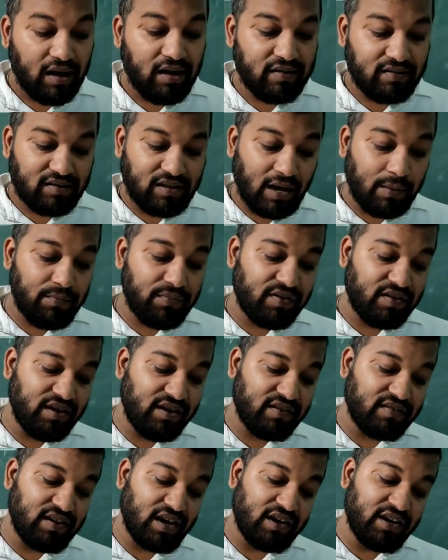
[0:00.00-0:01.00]
Some
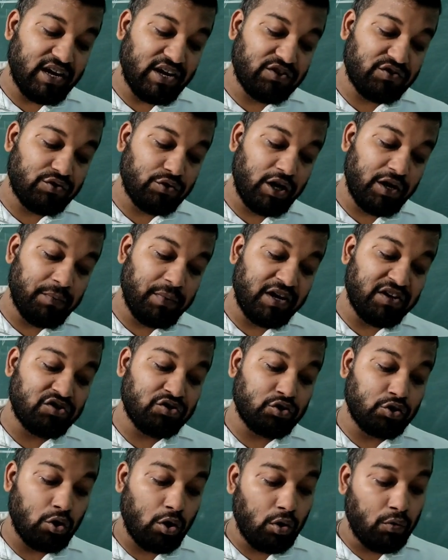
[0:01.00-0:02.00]
seeds are destroyed by
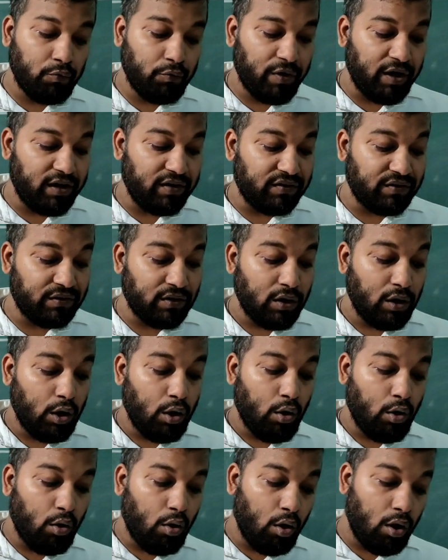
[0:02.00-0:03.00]
strong winds
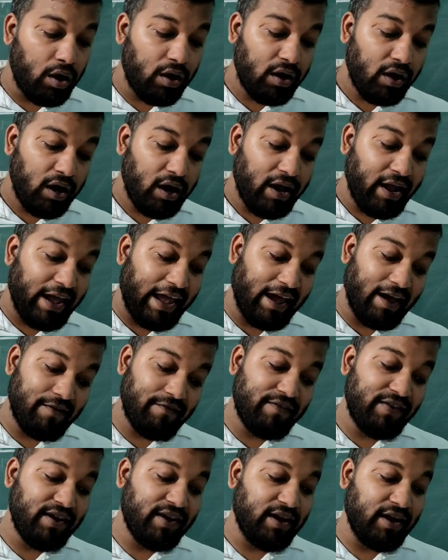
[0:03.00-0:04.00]
or
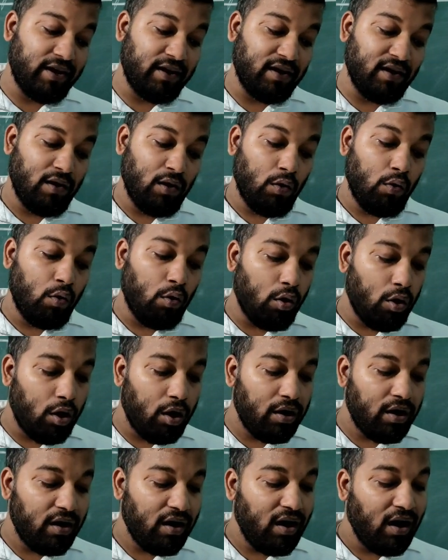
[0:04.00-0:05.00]
heavy rain
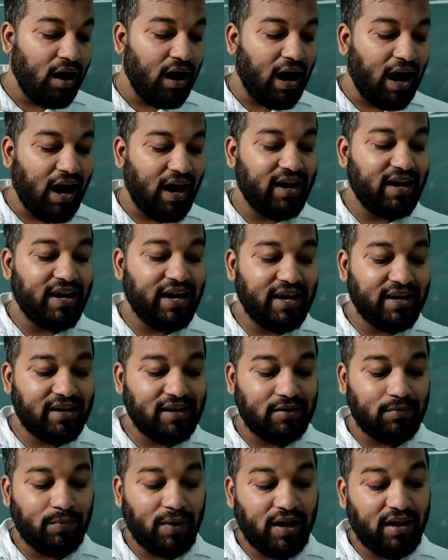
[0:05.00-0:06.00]
or are
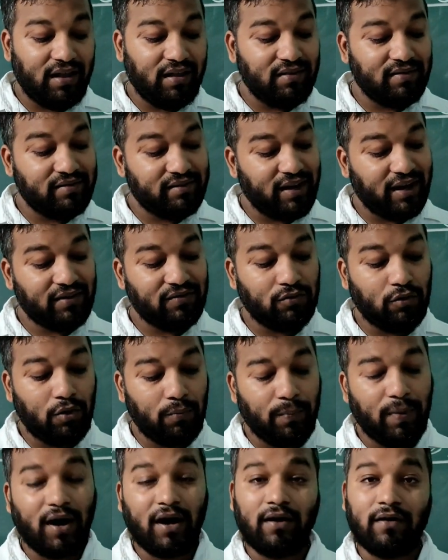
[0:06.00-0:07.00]
eaten by insects or
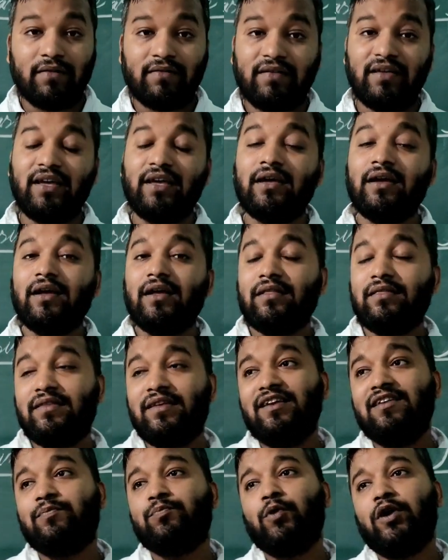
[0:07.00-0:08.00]
birds. See,
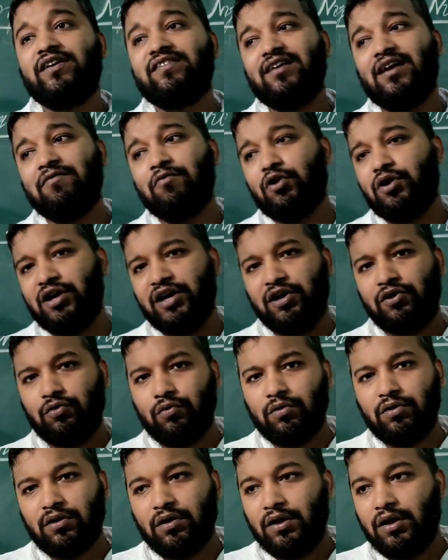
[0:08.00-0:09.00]
these points I have already
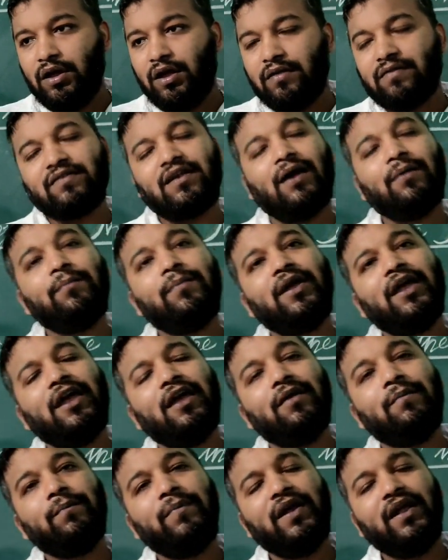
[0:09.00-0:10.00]
told. Some may
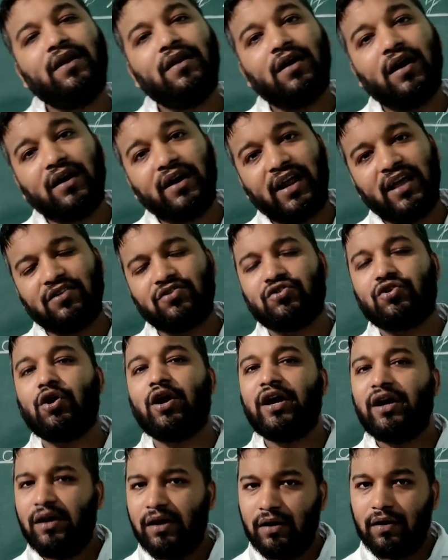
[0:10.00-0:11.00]
have been
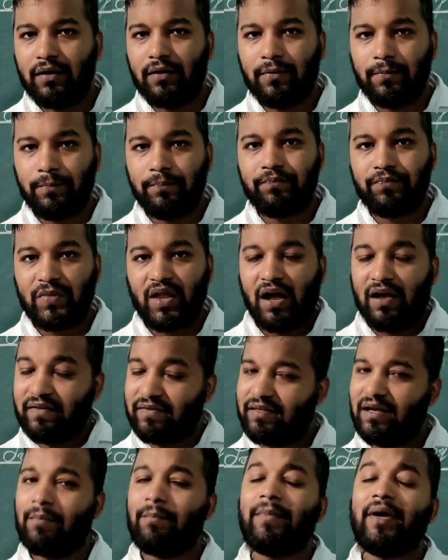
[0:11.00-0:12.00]
destroyed,
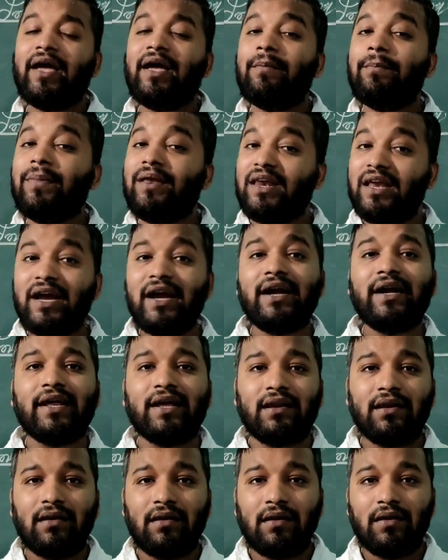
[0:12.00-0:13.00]
some may have been
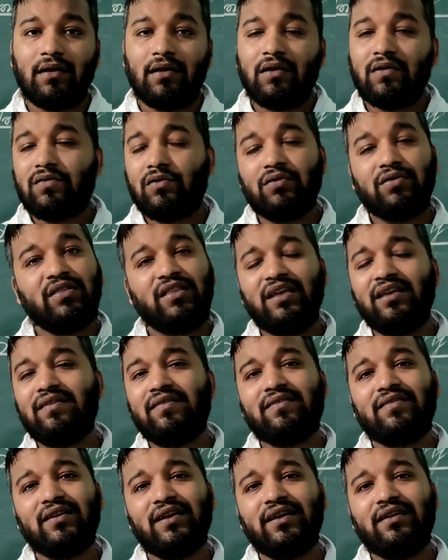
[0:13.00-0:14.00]
eaten. So
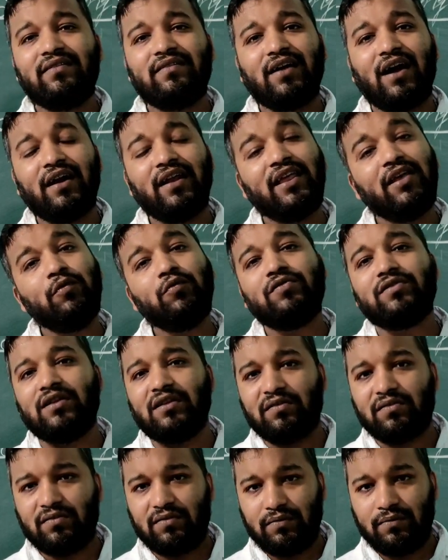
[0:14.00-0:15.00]
these seeds are useless.